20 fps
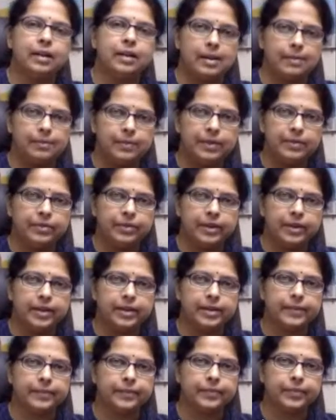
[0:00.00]

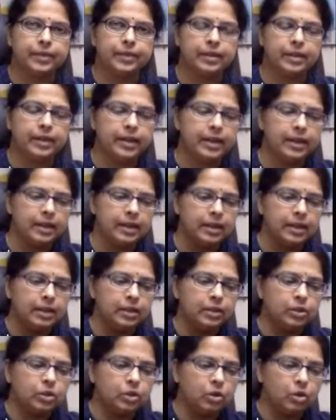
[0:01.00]
amplifier, right?
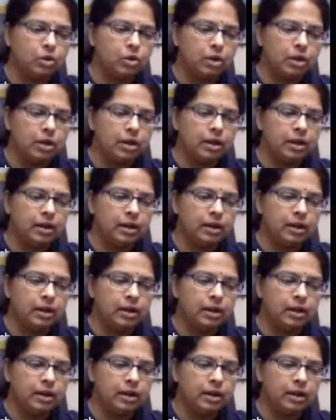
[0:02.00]
So